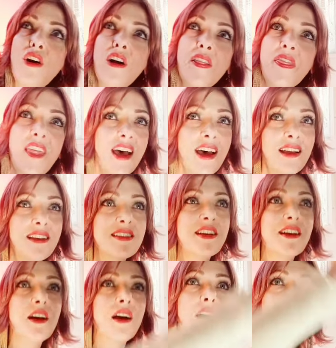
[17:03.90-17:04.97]
on that
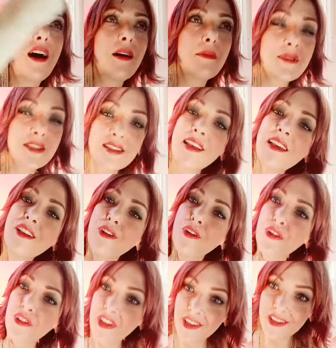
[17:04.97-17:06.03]

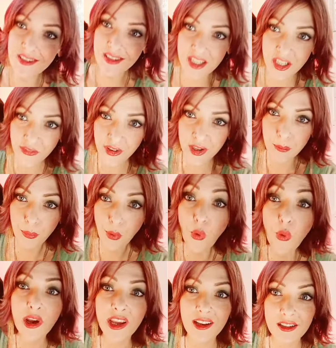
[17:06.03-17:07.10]
cycle is a different
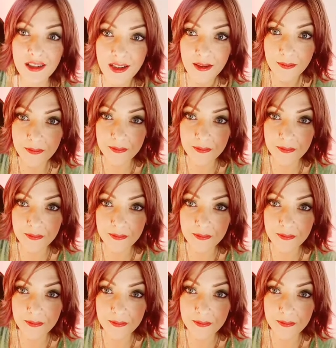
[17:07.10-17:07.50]
point